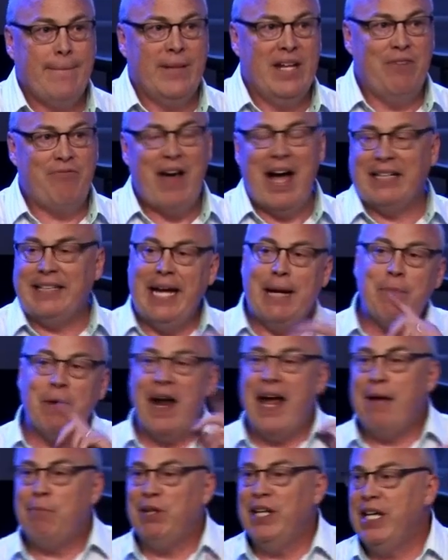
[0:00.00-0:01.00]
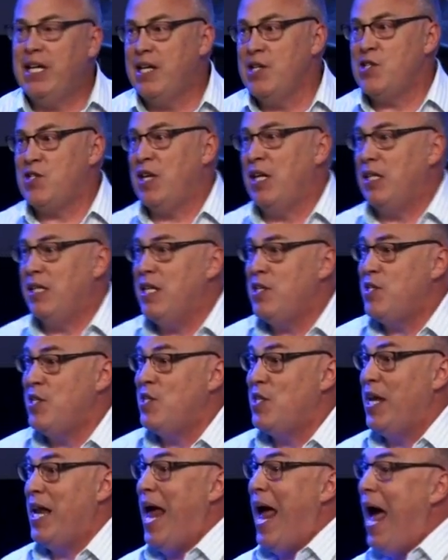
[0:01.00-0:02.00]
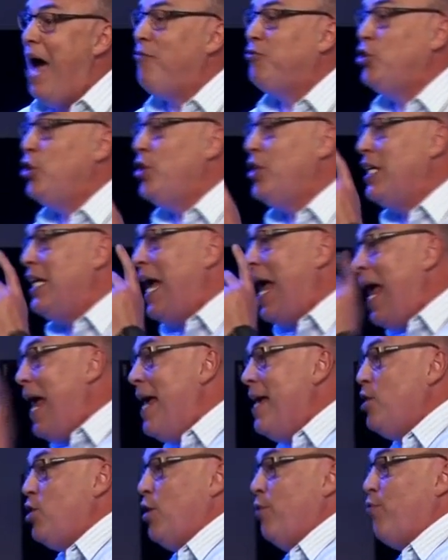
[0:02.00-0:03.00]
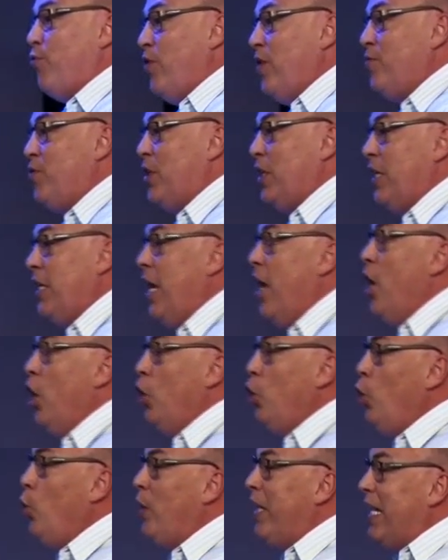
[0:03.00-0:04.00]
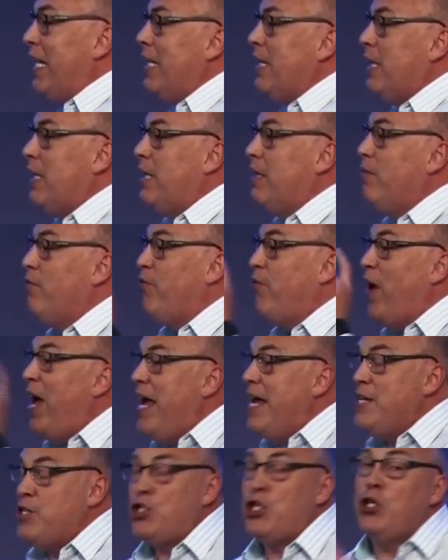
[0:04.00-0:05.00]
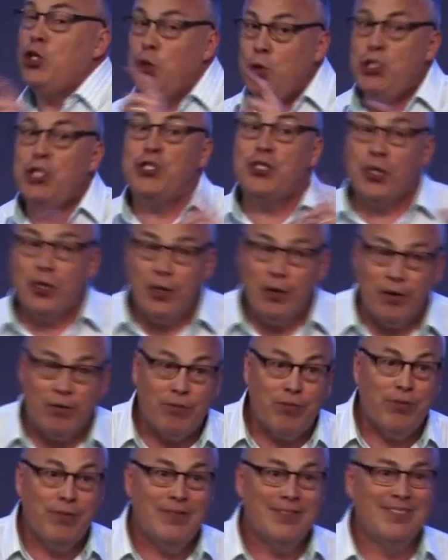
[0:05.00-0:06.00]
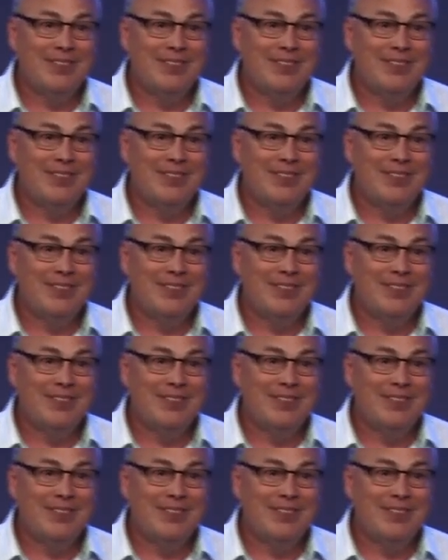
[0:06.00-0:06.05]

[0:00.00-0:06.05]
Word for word: In fact, Abraham Lincoln said this he said, After the age of 50, you get the face that you deserve.